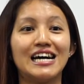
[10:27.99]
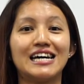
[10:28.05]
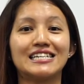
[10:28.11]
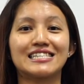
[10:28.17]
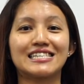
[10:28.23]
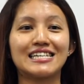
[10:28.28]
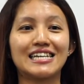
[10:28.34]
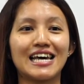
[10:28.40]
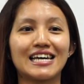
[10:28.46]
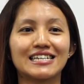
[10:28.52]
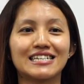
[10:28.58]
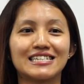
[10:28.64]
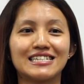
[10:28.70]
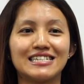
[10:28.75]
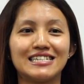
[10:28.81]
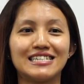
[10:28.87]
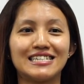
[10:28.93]
Select
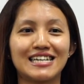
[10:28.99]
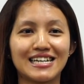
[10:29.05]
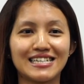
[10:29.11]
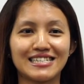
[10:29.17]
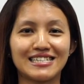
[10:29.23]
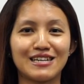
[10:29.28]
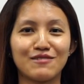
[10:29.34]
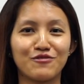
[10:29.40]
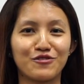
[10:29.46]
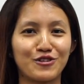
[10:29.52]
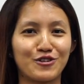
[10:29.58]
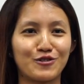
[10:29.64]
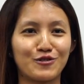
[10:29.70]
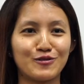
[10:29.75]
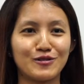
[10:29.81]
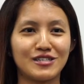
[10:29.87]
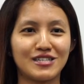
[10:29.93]
a nice name for
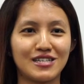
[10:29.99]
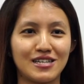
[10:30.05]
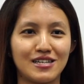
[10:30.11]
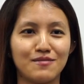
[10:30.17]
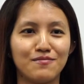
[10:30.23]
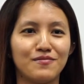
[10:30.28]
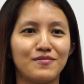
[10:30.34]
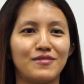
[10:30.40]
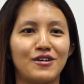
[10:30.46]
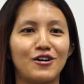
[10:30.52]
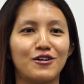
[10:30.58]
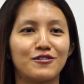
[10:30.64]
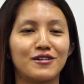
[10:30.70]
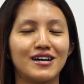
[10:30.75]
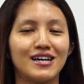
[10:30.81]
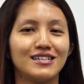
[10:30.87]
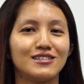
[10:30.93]
your own team, all
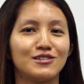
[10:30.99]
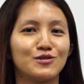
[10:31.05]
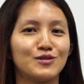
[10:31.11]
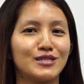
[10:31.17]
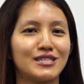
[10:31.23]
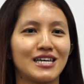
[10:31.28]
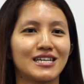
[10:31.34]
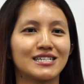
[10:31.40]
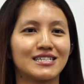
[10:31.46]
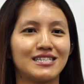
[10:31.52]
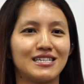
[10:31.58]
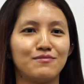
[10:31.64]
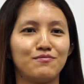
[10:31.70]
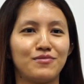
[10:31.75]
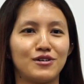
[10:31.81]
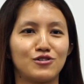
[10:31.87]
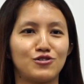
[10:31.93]
right? Do take a
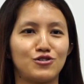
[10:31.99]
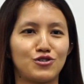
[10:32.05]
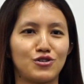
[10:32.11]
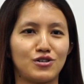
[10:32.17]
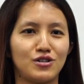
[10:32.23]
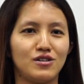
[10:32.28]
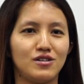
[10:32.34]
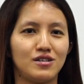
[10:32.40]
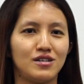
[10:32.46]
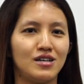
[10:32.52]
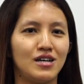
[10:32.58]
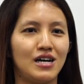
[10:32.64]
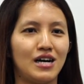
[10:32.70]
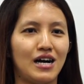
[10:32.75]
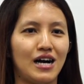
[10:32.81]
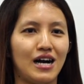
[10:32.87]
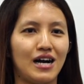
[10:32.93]
team picture.
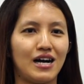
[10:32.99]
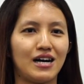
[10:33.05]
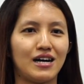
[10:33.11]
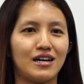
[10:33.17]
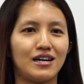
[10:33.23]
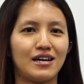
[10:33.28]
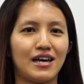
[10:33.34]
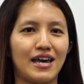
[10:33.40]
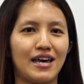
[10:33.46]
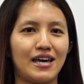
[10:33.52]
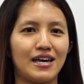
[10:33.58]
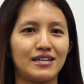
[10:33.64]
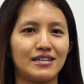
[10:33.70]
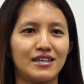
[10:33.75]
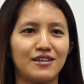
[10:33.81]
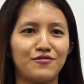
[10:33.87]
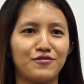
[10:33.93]

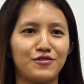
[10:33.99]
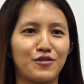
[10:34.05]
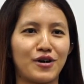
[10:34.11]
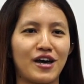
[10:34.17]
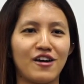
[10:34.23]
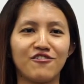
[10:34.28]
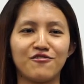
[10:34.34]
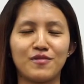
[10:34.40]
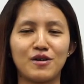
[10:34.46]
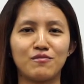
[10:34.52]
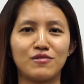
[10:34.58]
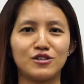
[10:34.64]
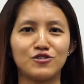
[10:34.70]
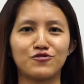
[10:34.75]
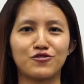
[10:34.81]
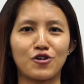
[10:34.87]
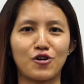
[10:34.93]
And if you have
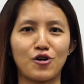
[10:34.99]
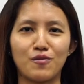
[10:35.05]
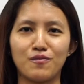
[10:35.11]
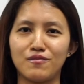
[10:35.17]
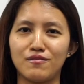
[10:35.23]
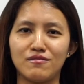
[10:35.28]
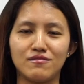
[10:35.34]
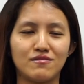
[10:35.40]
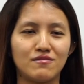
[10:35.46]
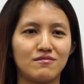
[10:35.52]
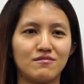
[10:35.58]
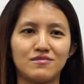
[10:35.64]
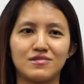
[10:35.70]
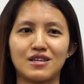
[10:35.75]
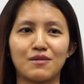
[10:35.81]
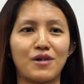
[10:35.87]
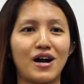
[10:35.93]
members from
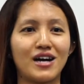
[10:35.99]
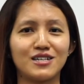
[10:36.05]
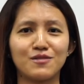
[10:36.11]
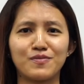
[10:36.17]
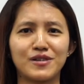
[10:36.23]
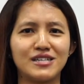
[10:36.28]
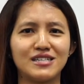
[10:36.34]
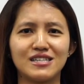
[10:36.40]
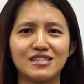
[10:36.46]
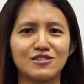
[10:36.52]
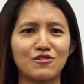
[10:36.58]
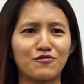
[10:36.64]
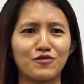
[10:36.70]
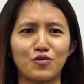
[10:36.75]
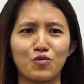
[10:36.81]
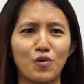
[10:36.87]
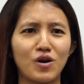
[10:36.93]
some other places
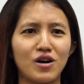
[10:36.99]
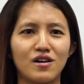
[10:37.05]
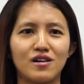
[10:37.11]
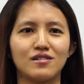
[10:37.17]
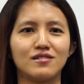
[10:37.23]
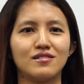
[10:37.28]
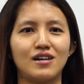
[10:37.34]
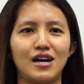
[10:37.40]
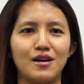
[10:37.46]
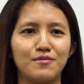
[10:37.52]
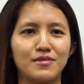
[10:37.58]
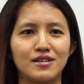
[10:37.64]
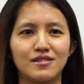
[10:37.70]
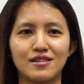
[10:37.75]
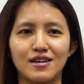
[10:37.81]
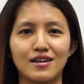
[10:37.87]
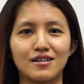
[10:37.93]
of the world, I
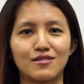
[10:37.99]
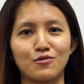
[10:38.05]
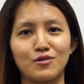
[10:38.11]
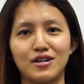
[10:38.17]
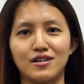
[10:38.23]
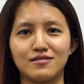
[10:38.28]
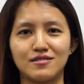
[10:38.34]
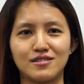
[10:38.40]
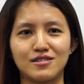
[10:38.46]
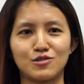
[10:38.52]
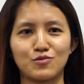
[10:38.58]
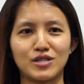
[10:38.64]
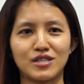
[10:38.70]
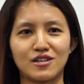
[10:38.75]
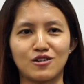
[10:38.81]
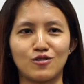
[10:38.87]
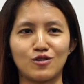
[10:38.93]
mean like, well, this is
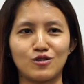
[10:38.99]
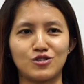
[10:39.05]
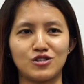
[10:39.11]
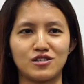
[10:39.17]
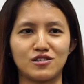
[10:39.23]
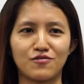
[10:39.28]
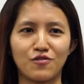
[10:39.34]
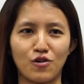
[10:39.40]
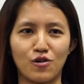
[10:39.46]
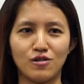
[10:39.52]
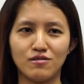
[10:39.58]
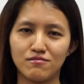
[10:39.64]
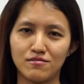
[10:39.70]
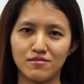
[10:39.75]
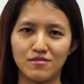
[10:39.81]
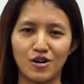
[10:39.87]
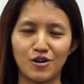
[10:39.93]
what technology is for.
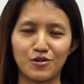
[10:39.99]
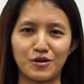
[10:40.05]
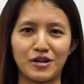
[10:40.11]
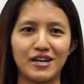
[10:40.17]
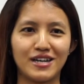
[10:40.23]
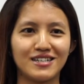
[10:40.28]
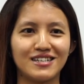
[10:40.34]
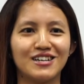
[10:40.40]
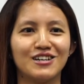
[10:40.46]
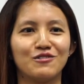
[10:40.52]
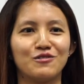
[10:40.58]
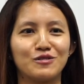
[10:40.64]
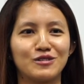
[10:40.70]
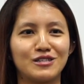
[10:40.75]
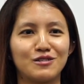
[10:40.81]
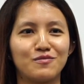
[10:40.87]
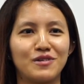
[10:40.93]
All right,
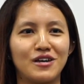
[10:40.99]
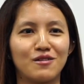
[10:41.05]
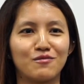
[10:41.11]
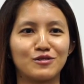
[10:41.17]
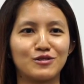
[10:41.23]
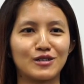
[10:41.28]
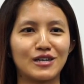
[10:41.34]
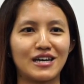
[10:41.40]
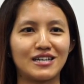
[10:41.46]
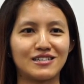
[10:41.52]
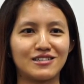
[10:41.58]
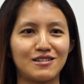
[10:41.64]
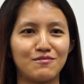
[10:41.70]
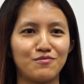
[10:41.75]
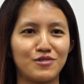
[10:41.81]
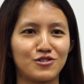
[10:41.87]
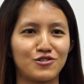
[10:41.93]
we'll still be able to get a
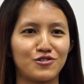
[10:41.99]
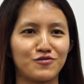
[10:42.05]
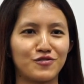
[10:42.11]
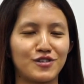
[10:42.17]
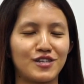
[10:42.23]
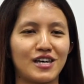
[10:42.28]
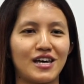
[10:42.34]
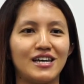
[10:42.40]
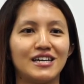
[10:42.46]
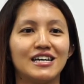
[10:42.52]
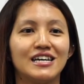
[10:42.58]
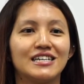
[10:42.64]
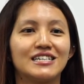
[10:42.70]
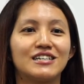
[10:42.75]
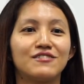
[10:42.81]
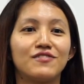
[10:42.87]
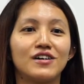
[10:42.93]
team picture for that.
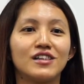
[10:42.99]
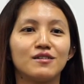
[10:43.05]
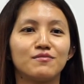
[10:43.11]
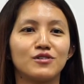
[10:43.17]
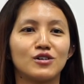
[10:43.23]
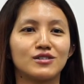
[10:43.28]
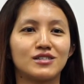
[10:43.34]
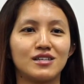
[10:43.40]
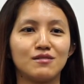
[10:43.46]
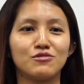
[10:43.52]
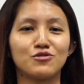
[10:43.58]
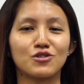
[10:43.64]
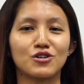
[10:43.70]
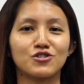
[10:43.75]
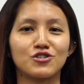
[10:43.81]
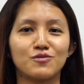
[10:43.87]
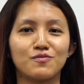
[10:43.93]
Develop your team
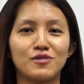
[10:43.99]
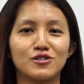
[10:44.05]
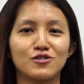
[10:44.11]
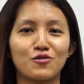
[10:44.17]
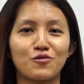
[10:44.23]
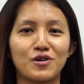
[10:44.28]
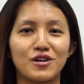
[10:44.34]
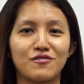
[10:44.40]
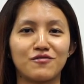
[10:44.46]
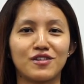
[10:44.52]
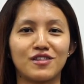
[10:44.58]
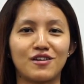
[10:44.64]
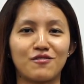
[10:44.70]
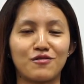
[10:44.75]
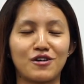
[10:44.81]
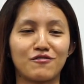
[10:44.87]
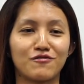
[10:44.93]
structure based on whatever
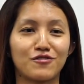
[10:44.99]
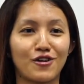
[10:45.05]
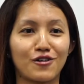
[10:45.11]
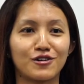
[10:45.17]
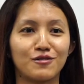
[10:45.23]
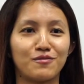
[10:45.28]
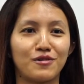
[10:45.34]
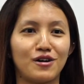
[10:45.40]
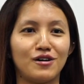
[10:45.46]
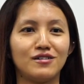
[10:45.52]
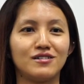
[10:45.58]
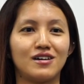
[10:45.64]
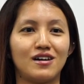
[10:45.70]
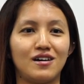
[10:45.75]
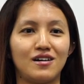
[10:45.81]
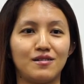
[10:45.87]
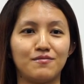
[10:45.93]
that we have talked
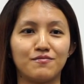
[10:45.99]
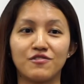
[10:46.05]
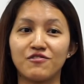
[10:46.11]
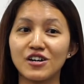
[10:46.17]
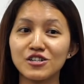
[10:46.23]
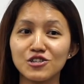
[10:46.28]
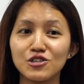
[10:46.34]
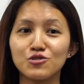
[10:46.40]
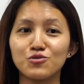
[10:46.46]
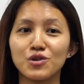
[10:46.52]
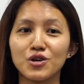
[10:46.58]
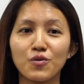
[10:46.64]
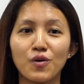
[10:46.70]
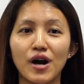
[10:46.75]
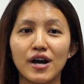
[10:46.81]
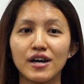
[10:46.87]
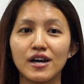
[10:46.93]
about, functions
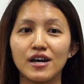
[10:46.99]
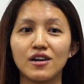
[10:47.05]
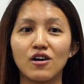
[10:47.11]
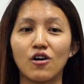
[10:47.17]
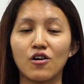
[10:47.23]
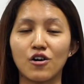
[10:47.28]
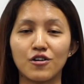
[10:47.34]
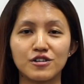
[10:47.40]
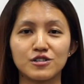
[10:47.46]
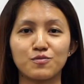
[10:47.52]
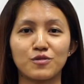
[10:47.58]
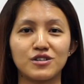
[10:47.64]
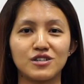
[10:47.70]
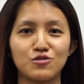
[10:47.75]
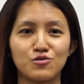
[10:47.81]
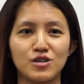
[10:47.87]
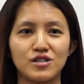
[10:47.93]
required or
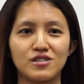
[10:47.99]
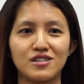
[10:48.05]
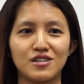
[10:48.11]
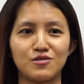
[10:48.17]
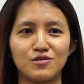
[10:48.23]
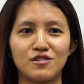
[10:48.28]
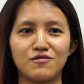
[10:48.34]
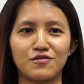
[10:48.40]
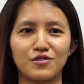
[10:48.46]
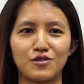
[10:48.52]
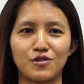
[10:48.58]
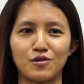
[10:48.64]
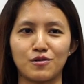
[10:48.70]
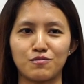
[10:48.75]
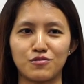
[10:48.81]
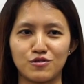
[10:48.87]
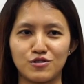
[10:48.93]
corresponding traits that you need for
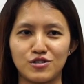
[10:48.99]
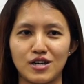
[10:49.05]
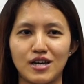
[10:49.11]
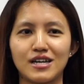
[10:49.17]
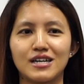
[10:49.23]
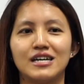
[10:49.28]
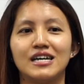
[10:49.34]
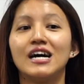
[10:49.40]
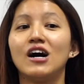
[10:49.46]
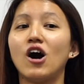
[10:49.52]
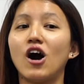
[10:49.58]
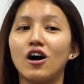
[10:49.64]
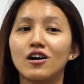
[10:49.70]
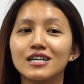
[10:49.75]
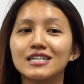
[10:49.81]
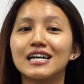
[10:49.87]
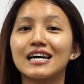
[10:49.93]
your project,
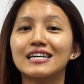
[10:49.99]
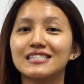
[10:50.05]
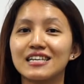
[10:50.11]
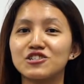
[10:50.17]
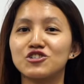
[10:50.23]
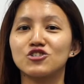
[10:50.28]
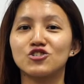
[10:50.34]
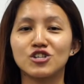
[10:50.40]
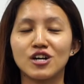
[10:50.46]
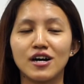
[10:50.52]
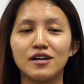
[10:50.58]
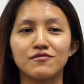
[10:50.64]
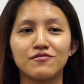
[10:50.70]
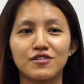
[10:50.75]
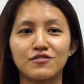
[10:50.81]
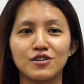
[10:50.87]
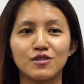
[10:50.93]
organization chart,
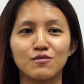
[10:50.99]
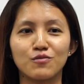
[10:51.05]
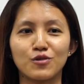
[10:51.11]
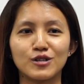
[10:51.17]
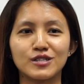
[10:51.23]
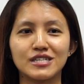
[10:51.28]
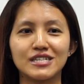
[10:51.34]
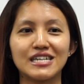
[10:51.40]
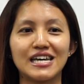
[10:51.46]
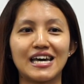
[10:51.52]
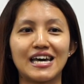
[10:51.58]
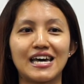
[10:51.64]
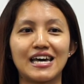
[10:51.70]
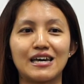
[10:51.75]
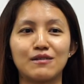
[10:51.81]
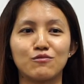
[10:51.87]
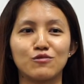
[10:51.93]
very important,
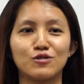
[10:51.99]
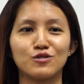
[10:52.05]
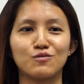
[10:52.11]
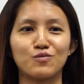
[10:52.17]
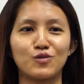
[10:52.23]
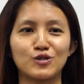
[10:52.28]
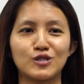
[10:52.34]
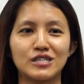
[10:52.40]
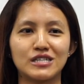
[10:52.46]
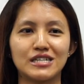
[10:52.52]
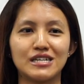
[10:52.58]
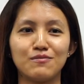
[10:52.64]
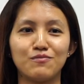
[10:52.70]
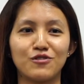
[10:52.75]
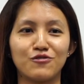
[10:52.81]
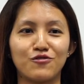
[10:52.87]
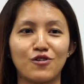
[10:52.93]
and most importantly,
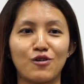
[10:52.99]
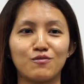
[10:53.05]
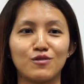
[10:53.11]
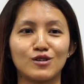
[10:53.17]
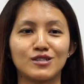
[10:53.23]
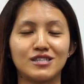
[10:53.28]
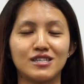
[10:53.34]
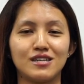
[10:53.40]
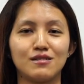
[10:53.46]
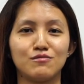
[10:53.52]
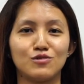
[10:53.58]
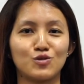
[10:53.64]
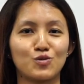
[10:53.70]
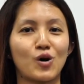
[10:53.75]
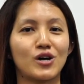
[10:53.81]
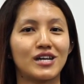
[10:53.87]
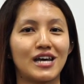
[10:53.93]
perform your team
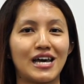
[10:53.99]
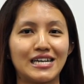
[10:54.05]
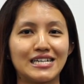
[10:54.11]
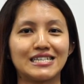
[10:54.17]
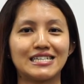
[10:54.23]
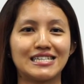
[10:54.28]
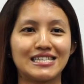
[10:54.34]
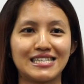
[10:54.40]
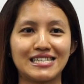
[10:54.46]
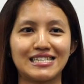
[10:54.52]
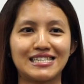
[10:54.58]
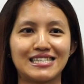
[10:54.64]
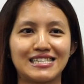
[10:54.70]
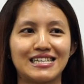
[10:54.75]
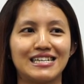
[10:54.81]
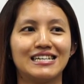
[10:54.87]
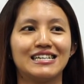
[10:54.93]
SWOT
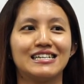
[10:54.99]
analysis.